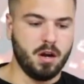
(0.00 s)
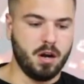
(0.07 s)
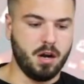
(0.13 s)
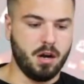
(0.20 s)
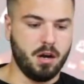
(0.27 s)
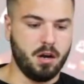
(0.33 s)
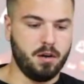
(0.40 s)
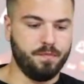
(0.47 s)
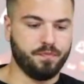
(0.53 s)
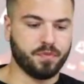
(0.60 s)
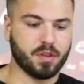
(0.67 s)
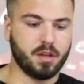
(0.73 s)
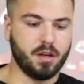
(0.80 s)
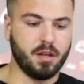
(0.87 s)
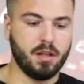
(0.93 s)
Then
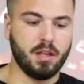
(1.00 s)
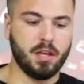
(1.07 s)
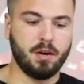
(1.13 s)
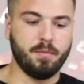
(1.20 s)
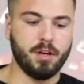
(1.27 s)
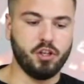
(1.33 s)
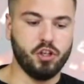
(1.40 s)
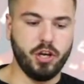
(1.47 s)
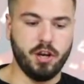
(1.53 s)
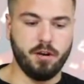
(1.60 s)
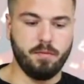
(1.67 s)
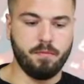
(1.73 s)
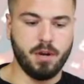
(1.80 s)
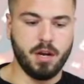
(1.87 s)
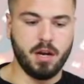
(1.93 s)
in my
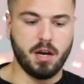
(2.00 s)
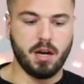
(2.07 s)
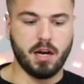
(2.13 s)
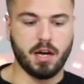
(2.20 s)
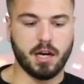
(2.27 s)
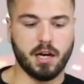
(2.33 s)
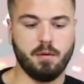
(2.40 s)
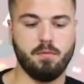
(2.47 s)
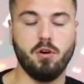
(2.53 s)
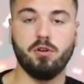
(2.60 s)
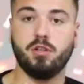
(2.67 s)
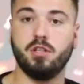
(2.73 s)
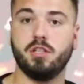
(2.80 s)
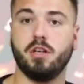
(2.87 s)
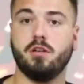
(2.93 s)
gym, I got a
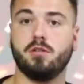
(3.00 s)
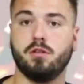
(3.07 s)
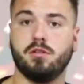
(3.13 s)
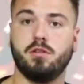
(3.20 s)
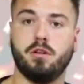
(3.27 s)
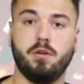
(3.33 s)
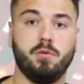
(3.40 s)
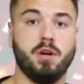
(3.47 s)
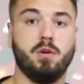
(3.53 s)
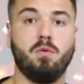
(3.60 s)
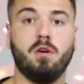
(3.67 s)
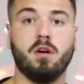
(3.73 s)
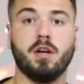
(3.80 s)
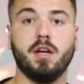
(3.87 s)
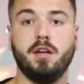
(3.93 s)
motion sensor so that when I
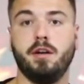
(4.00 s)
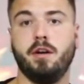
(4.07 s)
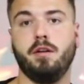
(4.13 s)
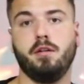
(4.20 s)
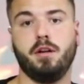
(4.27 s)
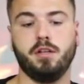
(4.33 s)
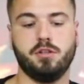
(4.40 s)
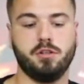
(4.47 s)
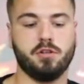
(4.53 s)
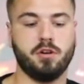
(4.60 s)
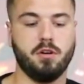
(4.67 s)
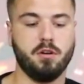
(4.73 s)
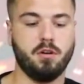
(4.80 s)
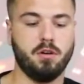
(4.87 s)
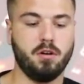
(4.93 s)
walk in there, the lights just
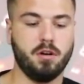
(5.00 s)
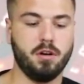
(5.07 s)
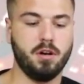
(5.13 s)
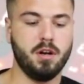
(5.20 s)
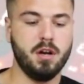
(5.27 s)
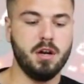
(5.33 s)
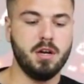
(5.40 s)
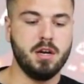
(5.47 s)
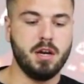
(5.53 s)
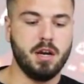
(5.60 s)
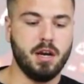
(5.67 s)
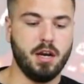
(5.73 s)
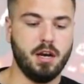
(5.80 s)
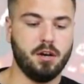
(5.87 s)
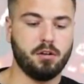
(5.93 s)
turn on,
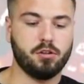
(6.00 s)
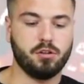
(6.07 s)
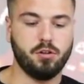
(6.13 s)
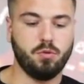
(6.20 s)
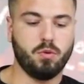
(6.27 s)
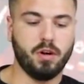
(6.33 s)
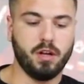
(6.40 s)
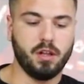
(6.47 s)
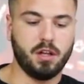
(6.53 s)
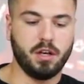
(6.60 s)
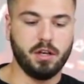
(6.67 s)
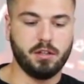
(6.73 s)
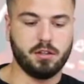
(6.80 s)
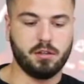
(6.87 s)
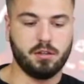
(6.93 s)
and there's 2 white
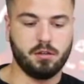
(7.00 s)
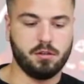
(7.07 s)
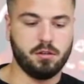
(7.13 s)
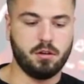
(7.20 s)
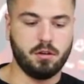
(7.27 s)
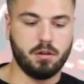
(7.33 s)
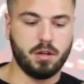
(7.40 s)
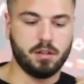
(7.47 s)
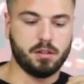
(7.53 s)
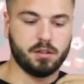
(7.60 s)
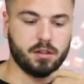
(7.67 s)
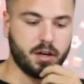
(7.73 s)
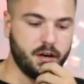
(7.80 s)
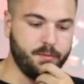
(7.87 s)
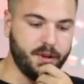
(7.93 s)
lights, so that's
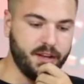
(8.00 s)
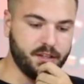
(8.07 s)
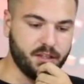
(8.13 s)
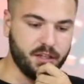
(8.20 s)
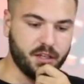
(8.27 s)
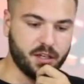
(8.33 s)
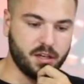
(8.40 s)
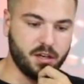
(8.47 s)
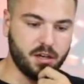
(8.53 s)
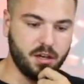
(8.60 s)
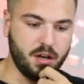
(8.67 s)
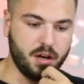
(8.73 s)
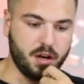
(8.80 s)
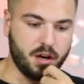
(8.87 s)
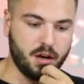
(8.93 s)
kind of basic.
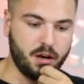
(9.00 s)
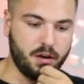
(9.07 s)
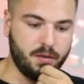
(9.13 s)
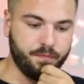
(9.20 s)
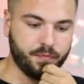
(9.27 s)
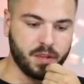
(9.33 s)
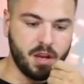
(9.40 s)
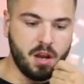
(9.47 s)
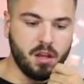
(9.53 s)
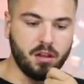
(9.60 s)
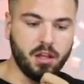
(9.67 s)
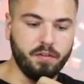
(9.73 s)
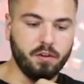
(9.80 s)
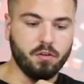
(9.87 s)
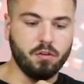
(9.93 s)

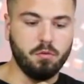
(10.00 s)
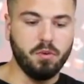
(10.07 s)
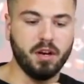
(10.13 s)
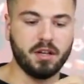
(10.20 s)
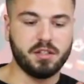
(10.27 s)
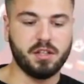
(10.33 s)
Living room, we got